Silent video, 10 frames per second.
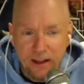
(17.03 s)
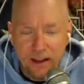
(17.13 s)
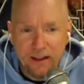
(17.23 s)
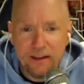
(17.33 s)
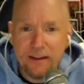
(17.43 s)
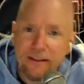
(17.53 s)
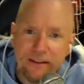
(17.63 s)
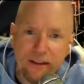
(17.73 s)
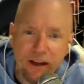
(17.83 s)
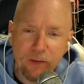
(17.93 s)
Hey,
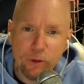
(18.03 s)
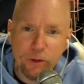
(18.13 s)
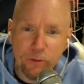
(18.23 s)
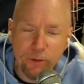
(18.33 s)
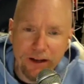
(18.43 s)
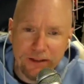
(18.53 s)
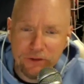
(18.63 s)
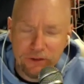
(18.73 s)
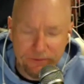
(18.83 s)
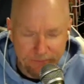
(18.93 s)
I'm Rick
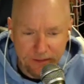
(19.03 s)
Verbanis.